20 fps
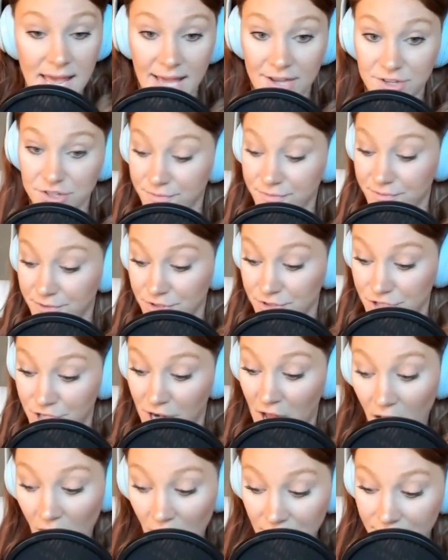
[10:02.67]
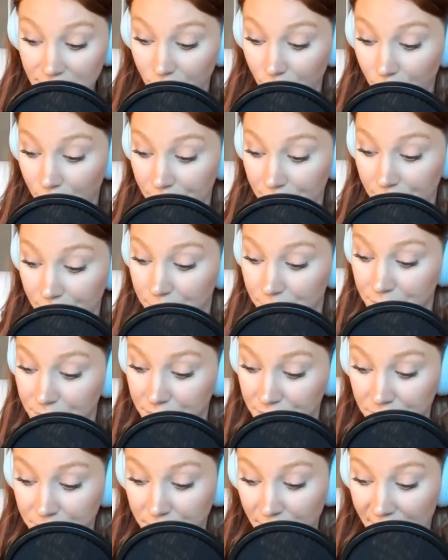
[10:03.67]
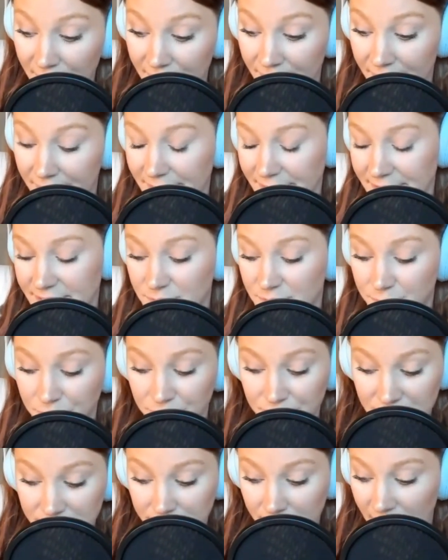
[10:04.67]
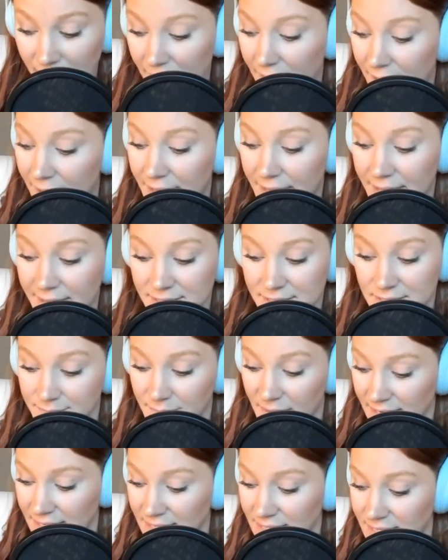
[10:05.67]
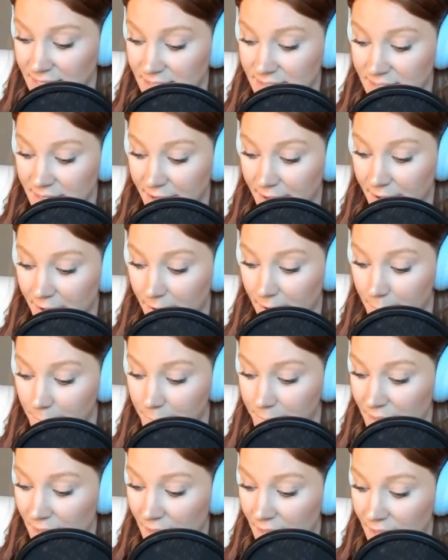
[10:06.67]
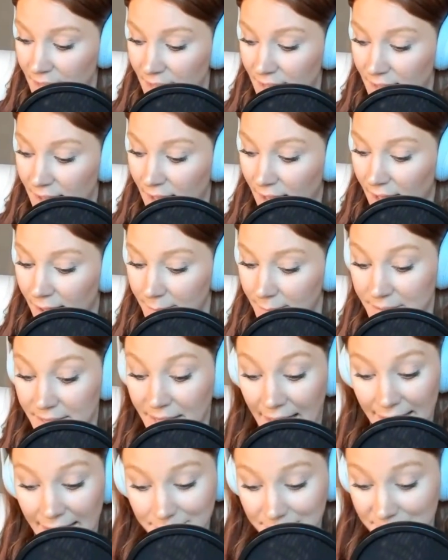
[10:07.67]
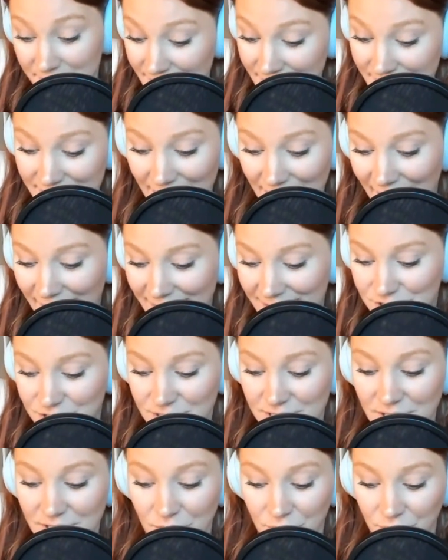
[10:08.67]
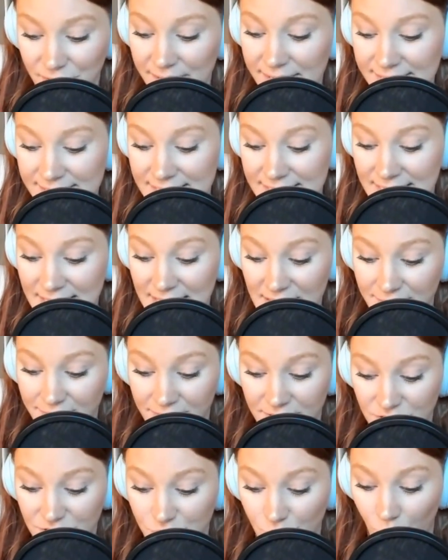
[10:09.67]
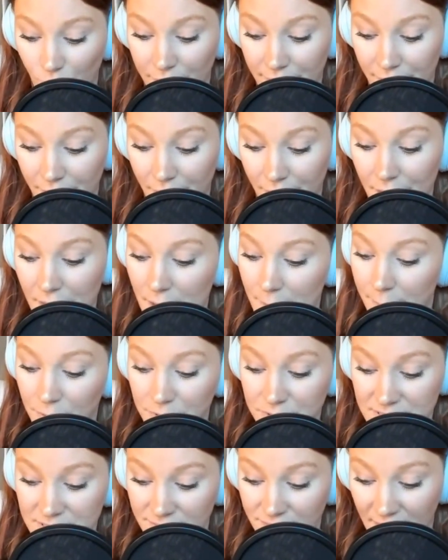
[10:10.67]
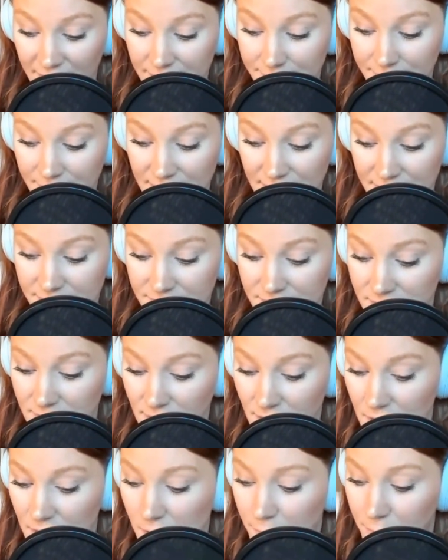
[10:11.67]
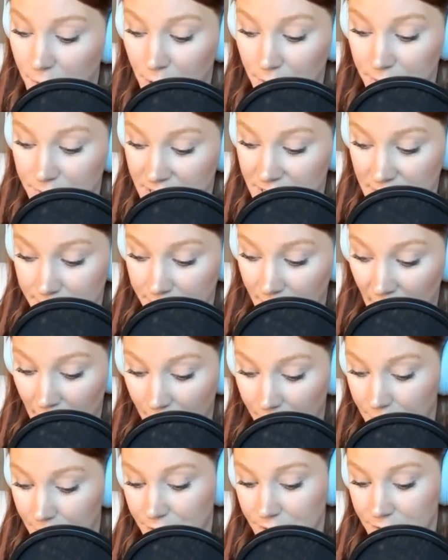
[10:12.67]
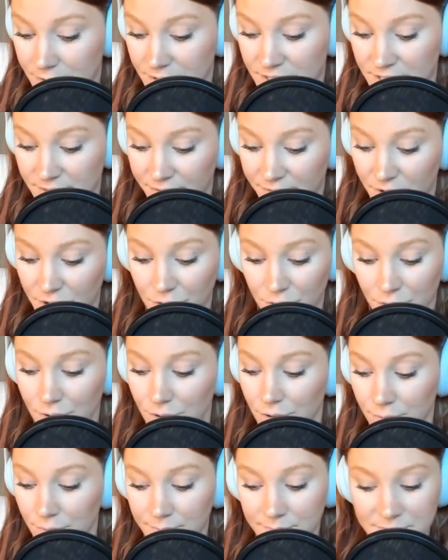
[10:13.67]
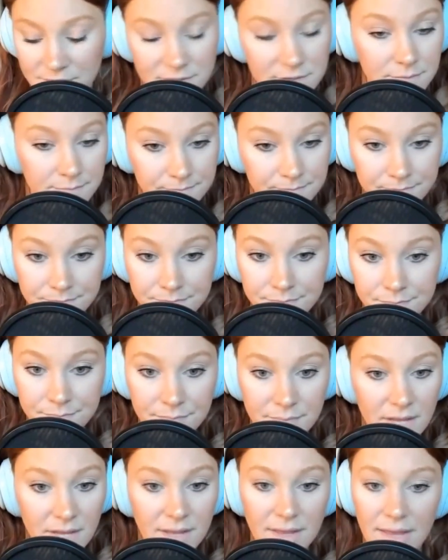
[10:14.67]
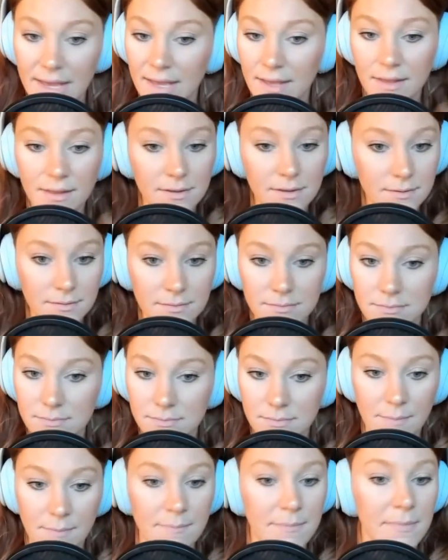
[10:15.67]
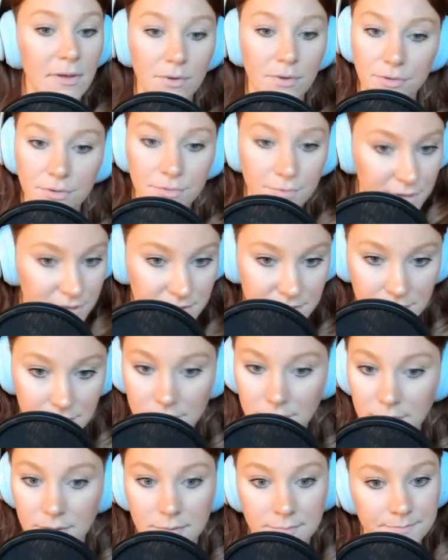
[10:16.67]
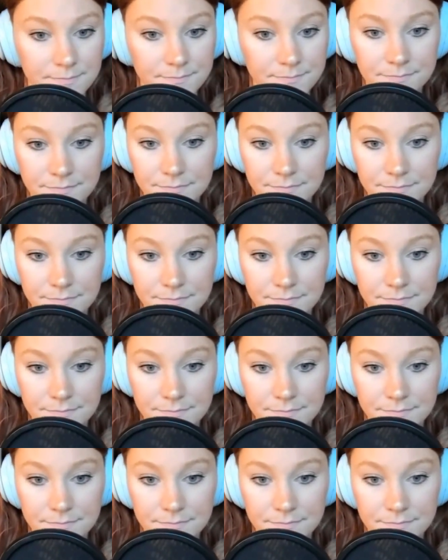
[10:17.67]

extra virgin olive oil, probiotics, prebiotics, magnesium, ketamine, actually, green tea, fish oil, multivitamins, protein powders, different herbs like milk thistle,